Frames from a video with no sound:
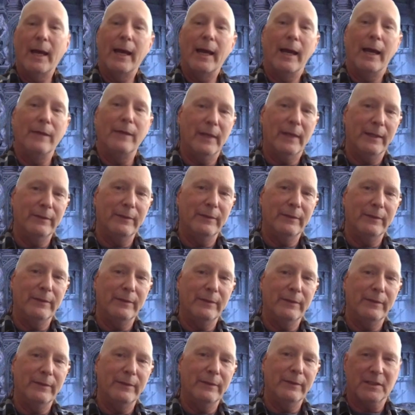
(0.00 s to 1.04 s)
and then
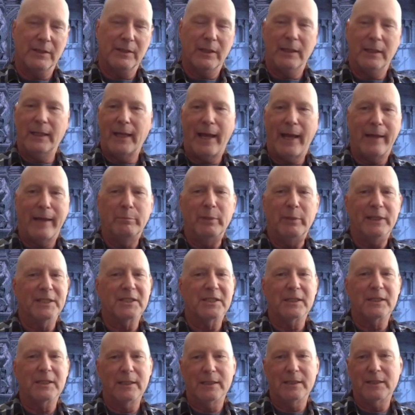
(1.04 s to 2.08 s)
there's the
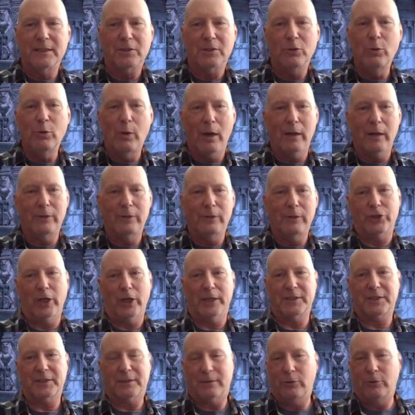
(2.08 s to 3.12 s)
NPCs who are
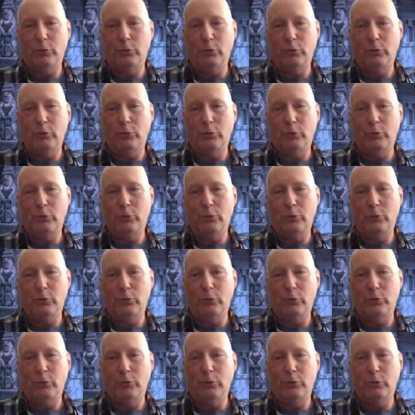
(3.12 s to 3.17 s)
just